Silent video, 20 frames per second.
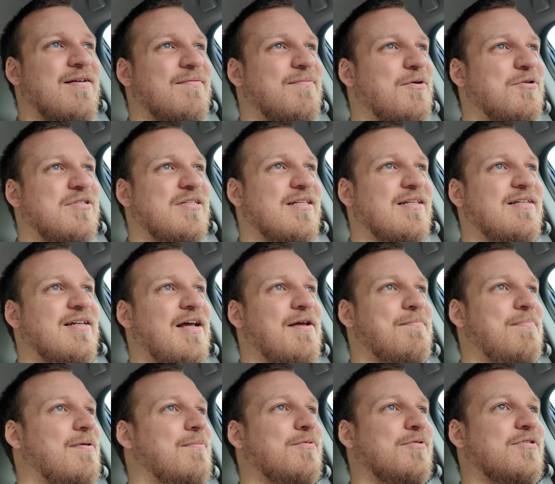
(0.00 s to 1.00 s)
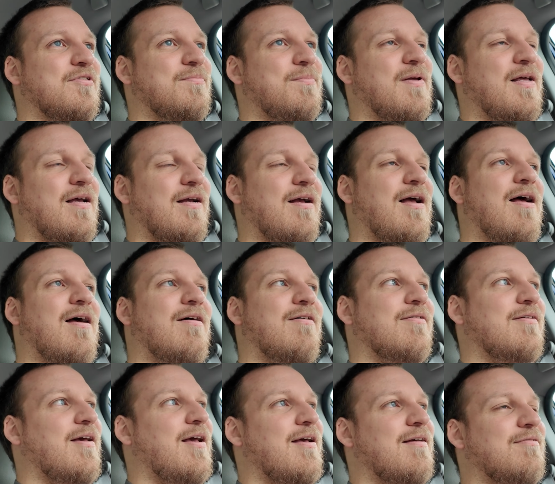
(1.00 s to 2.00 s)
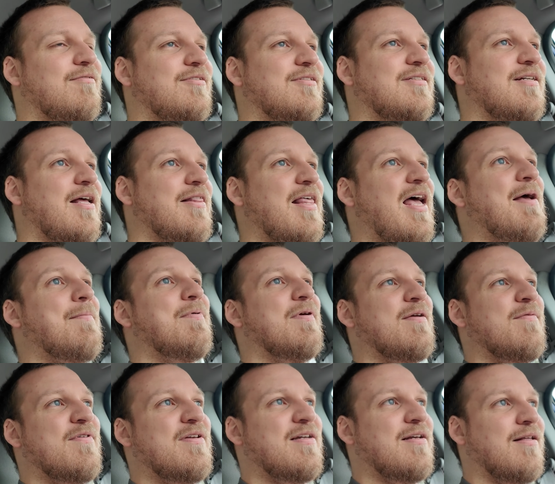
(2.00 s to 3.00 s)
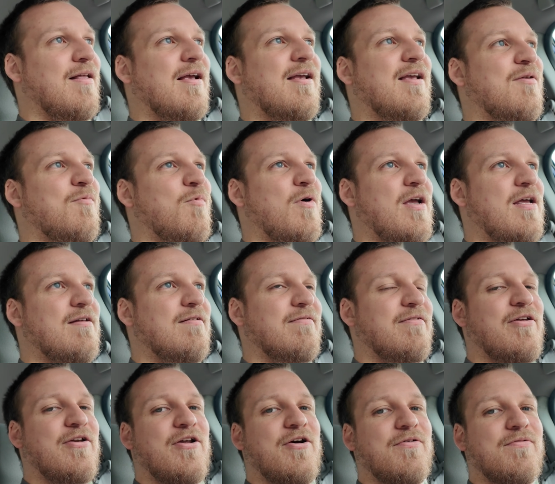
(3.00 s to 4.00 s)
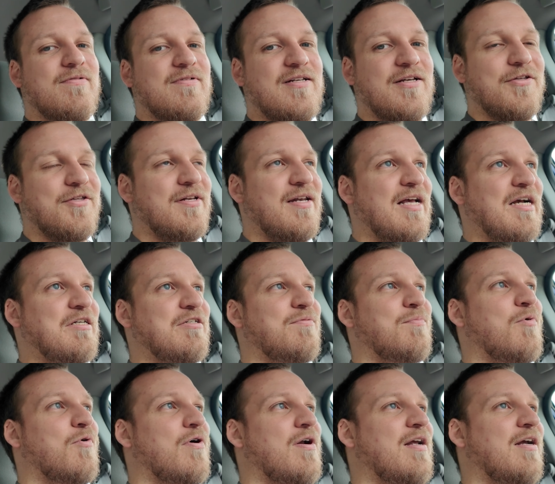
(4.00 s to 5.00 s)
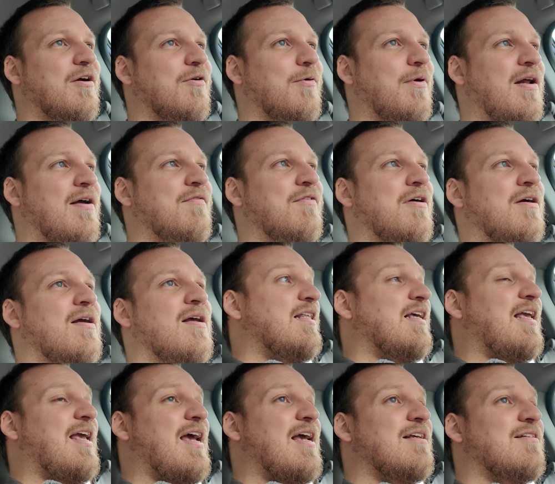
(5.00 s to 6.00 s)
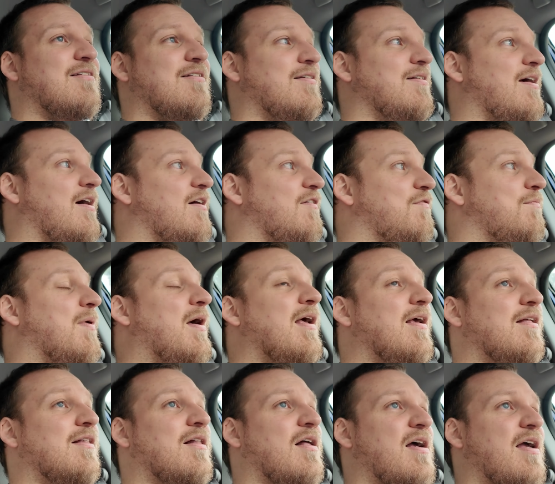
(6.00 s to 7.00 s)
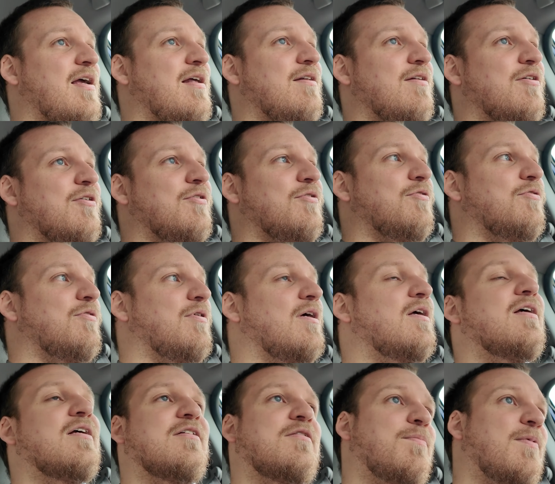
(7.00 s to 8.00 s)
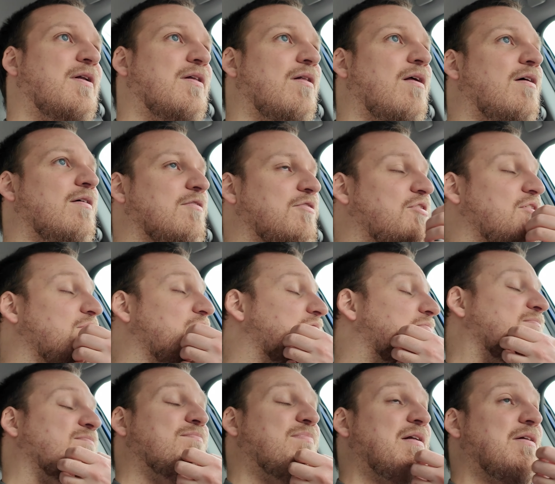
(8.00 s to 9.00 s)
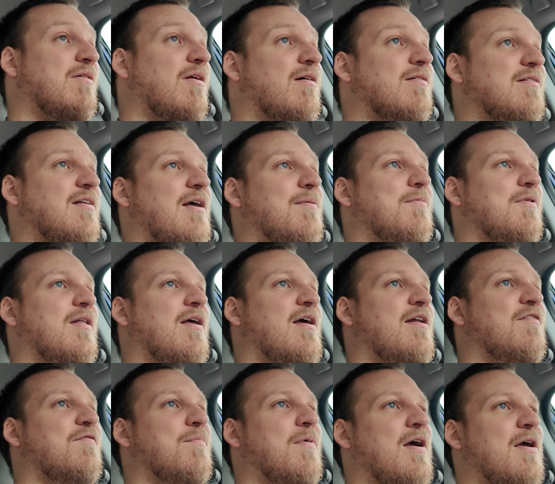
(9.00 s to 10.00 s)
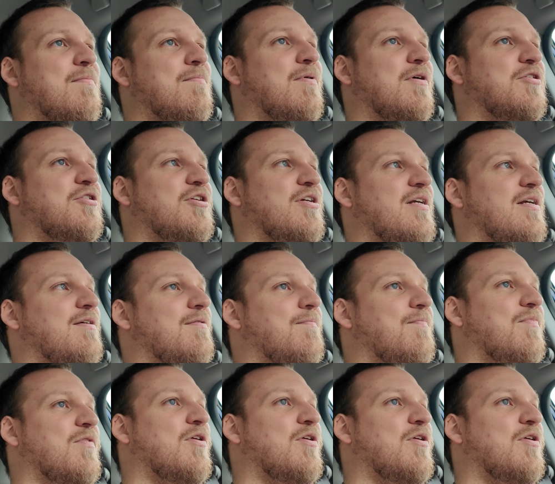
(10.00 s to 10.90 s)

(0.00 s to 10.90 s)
the time people will just be like, okay, well, it's not that big of a deal. I can wait, till the next morning or whatever. In the case of my client, she's been a long time client of mine, but she,